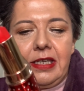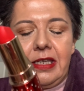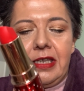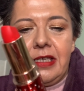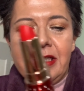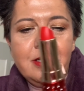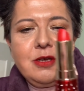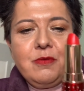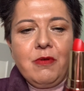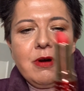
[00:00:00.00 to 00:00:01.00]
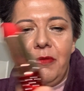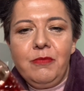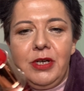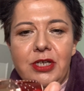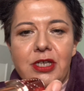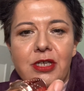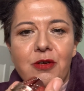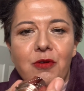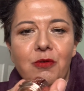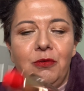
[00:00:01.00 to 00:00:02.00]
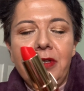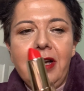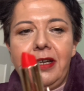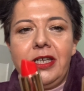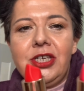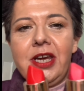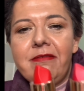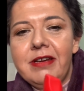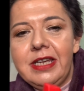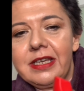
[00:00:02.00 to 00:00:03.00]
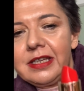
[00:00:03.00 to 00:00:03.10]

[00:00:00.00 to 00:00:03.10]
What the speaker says: is the new one, which is called Lucky Cherry.